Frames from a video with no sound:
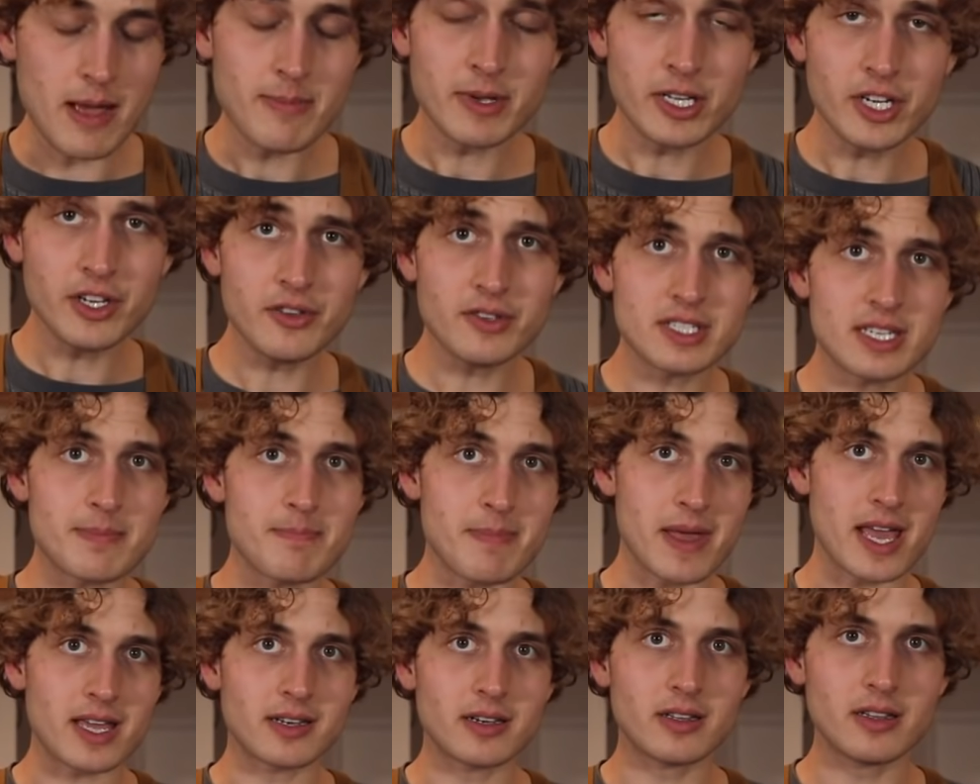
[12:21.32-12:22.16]
I'm gonna use a
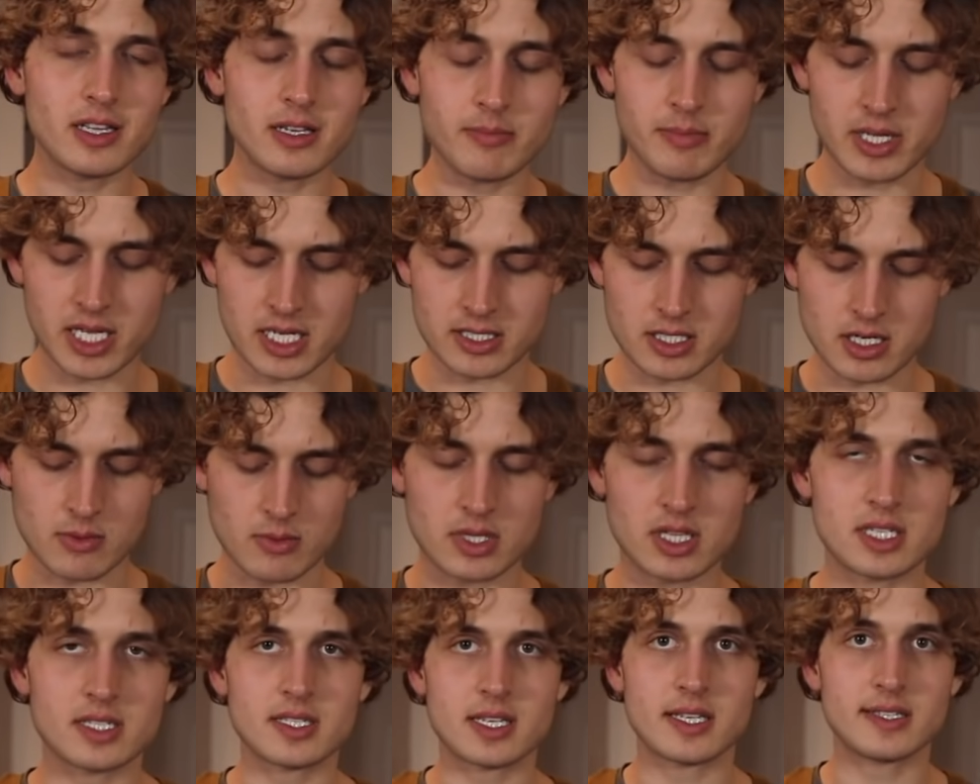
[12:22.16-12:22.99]
mandolin because I
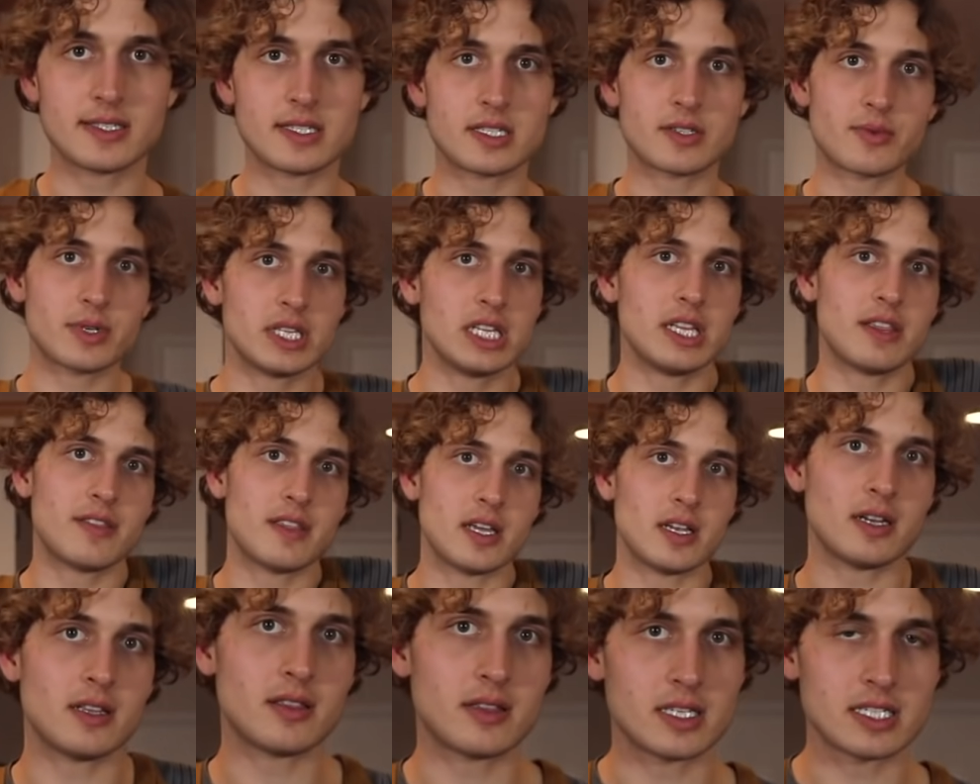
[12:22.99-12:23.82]
want the slices really
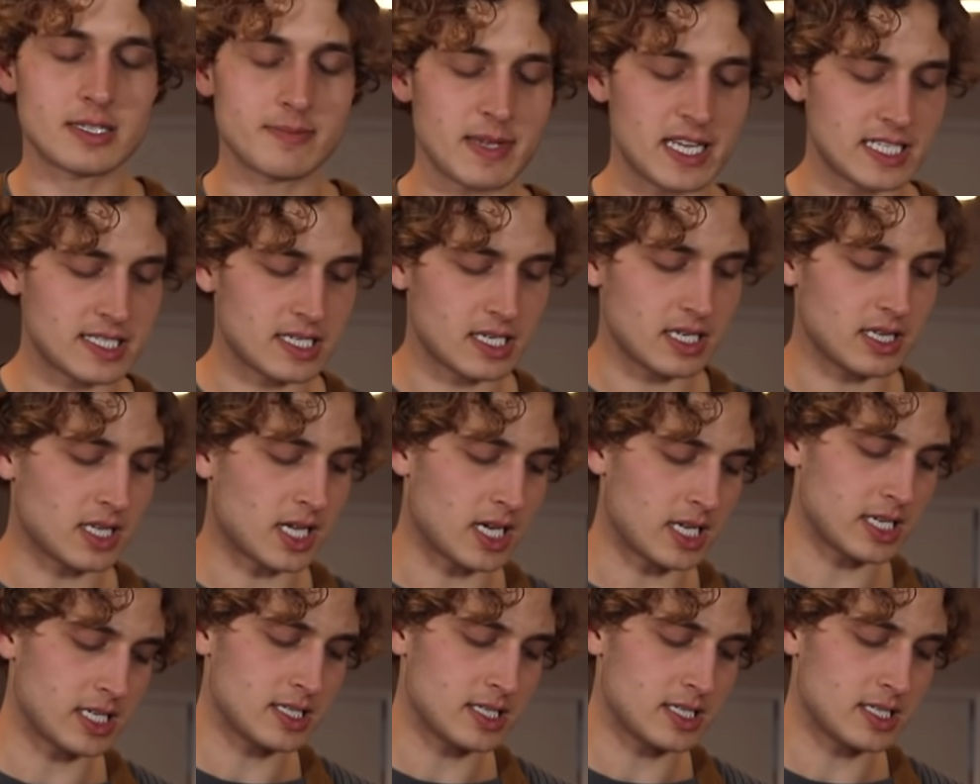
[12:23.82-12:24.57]
thin and this makes it a lot